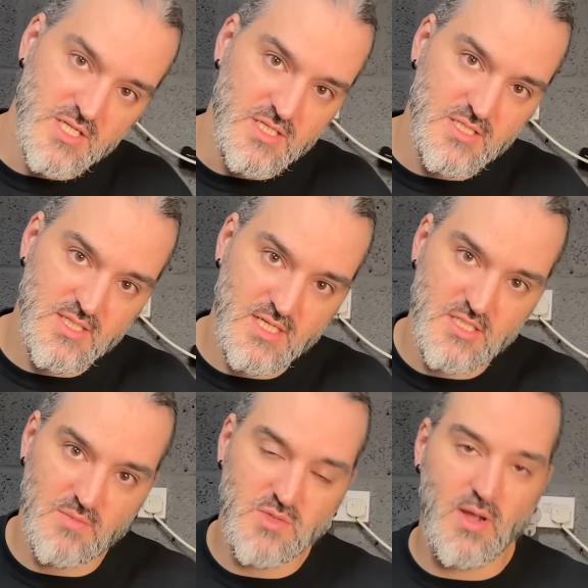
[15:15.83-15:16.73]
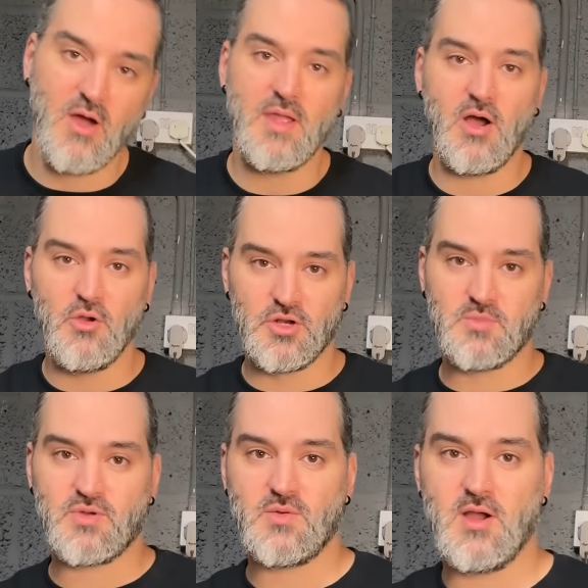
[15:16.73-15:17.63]
is, six stops away. Oh yeah, I ordered
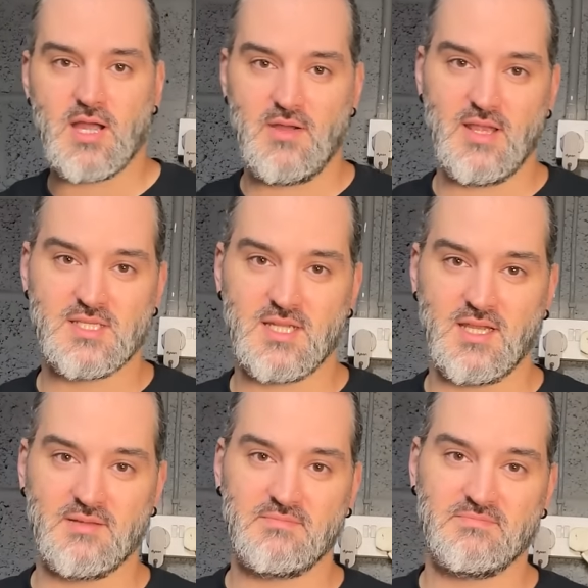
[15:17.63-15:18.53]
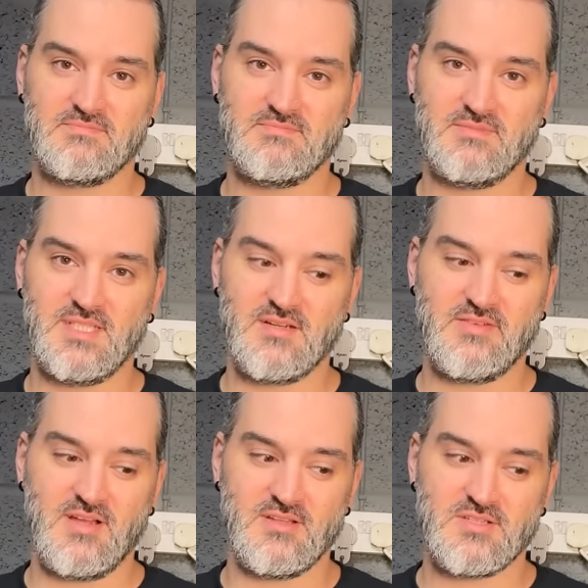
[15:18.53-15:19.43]
pre-workout yesterday in
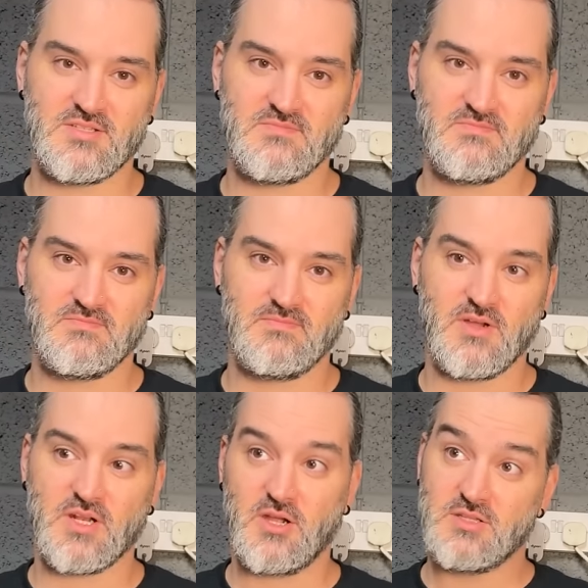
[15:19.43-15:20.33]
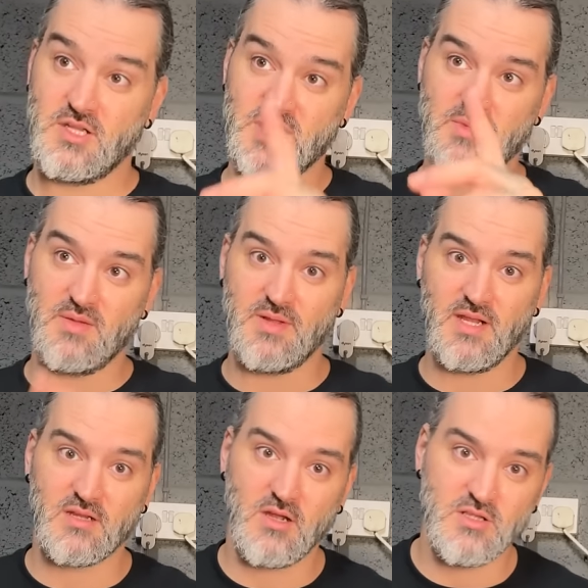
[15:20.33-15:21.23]
advance. I'm going to go to the gym in a minute
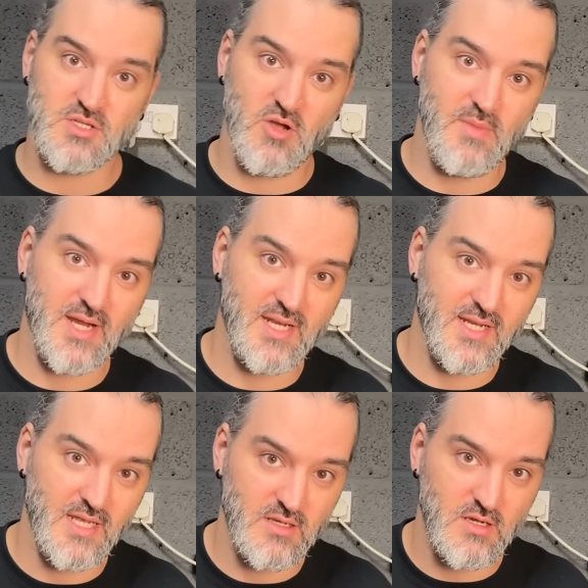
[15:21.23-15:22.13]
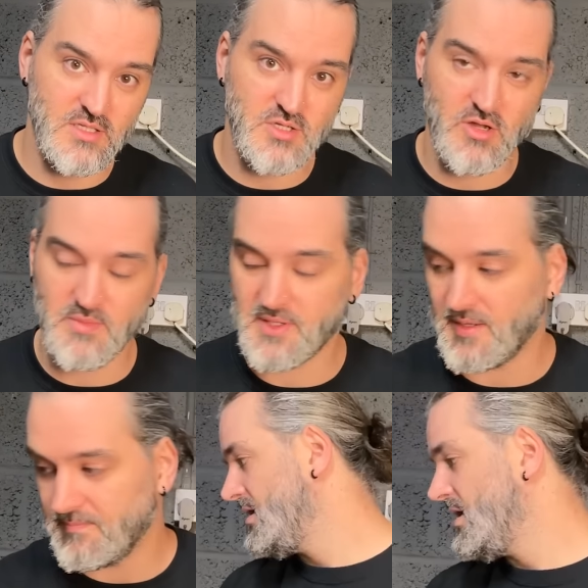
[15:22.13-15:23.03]
and go and sign back in again, go and sign up
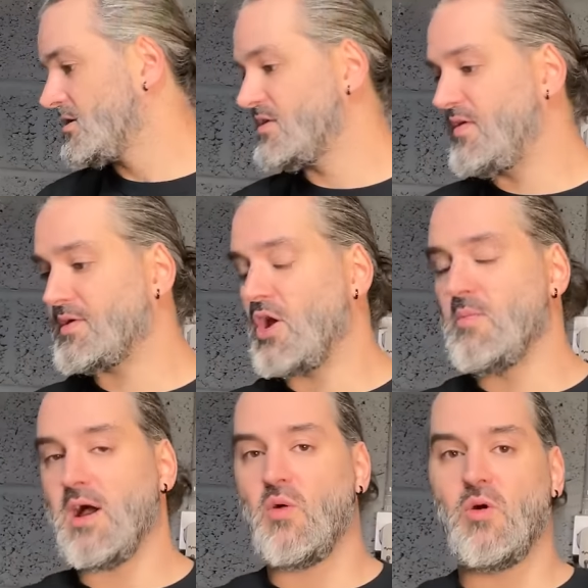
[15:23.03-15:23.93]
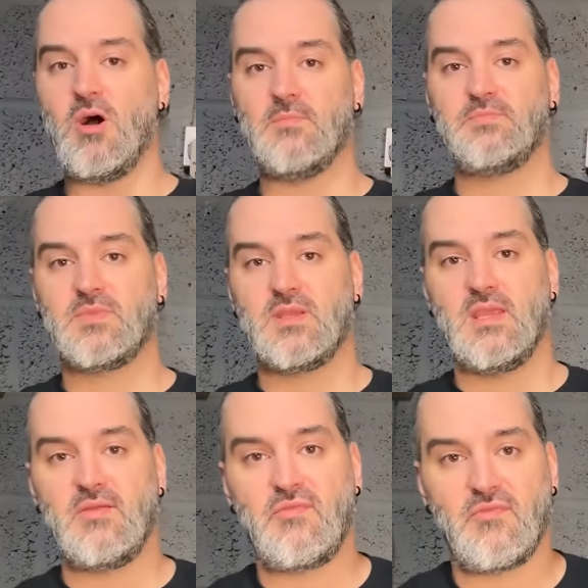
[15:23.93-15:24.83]
again. Because I think no matter what,
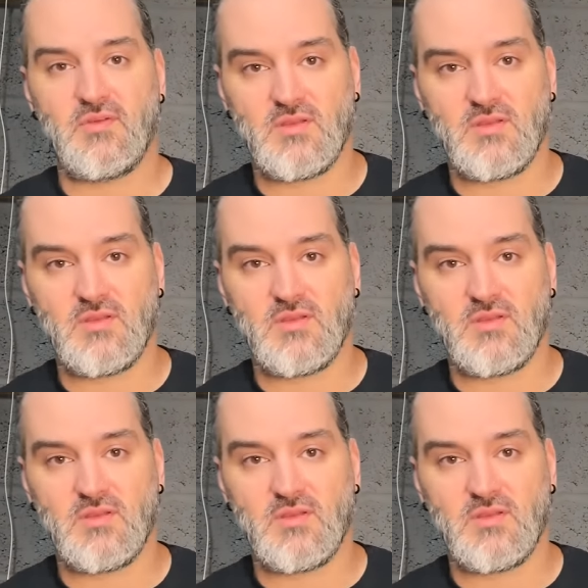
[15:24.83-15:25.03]
if